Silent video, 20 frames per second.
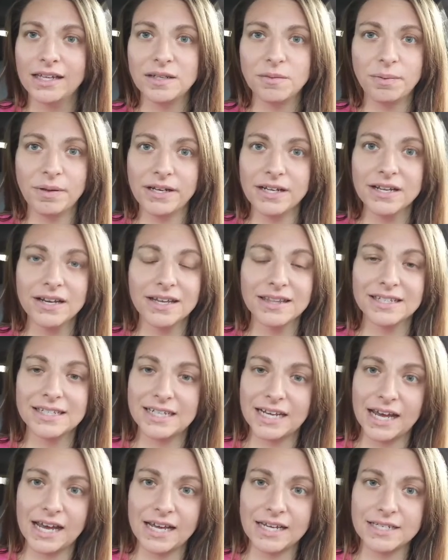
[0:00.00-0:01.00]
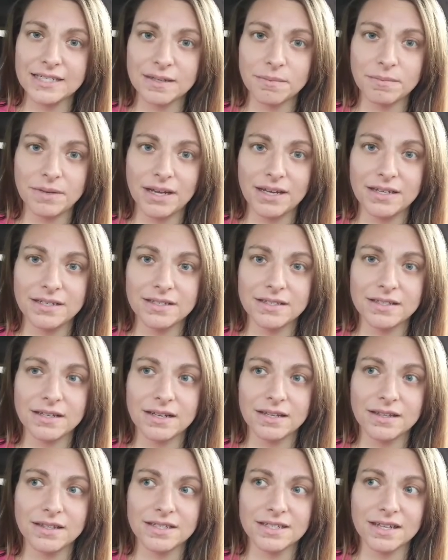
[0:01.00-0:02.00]
Depending on the day, some days
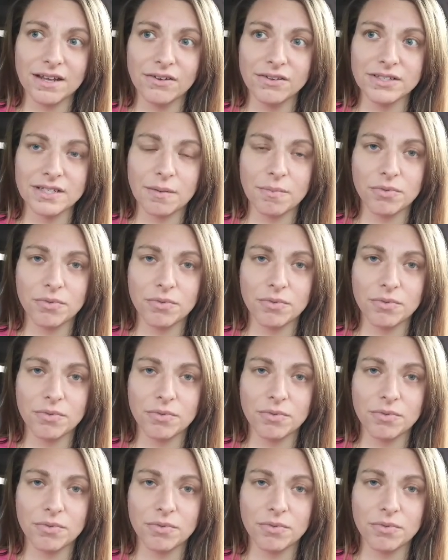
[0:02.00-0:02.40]
the scale's